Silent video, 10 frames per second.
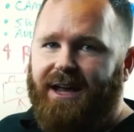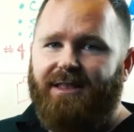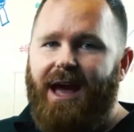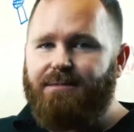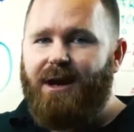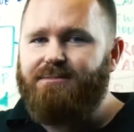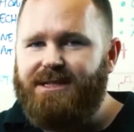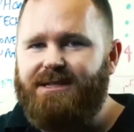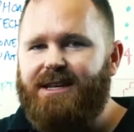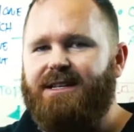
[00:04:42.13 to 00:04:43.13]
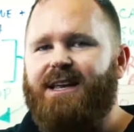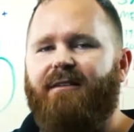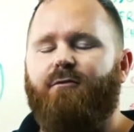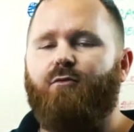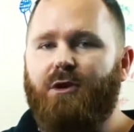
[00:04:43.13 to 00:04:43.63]
And laptops these days
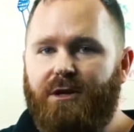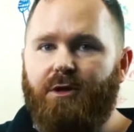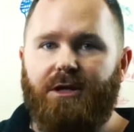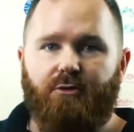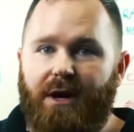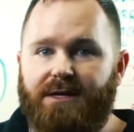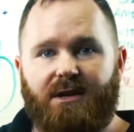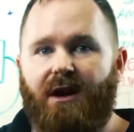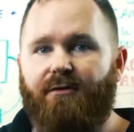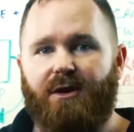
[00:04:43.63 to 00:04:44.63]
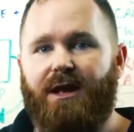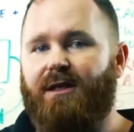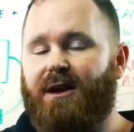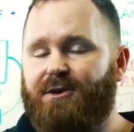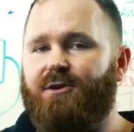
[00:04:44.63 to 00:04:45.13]
have really, really great software that
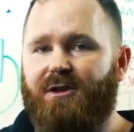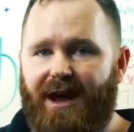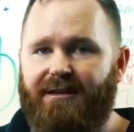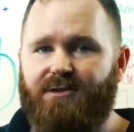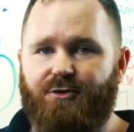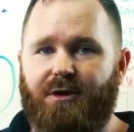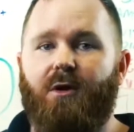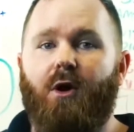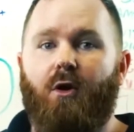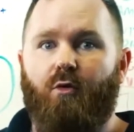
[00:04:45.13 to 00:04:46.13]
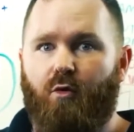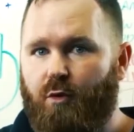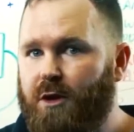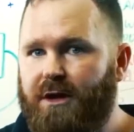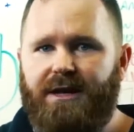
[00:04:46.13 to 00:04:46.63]
allow you to live stream
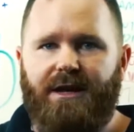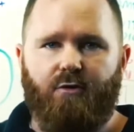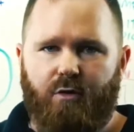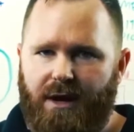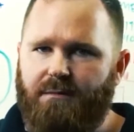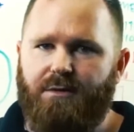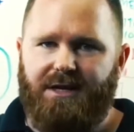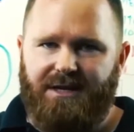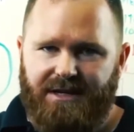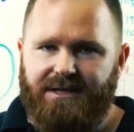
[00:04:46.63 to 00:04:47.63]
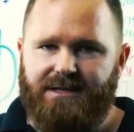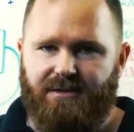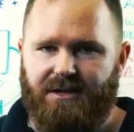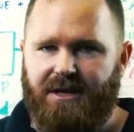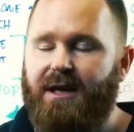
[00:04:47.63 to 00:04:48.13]
really incredibly
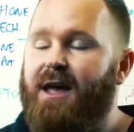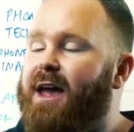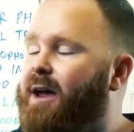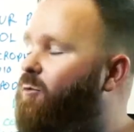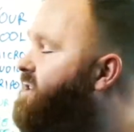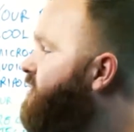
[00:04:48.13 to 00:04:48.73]
easily. And